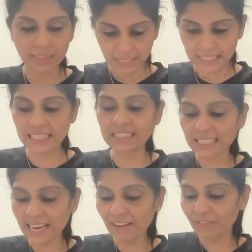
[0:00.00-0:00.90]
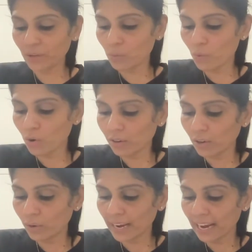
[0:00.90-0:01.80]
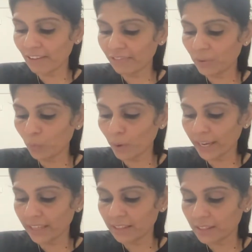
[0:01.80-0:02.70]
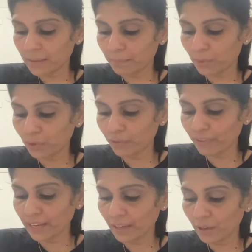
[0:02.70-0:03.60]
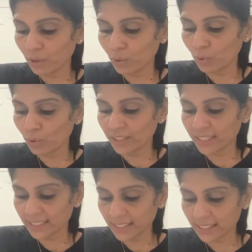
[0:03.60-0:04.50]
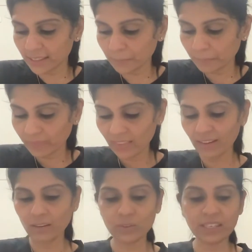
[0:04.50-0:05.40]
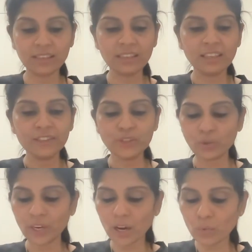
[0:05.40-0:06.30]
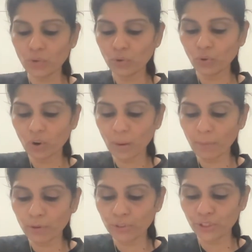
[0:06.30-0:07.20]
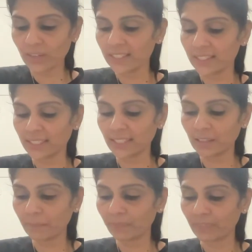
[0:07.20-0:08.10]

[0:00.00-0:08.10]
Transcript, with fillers: Yes, after what load? After Y, tryptophan load test. Okay, so now you know about choice D.